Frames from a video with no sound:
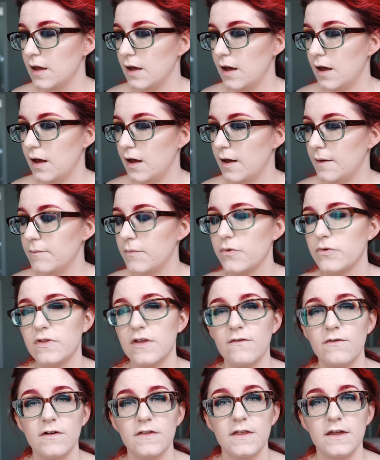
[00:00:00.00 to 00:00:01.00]
Most
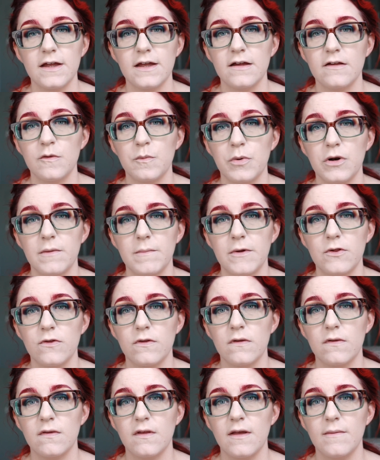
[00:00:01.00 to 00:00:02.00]
everything is pretty much
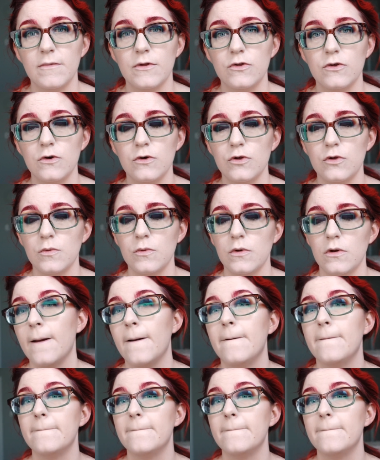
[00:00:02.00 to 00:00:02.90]
the same as usual,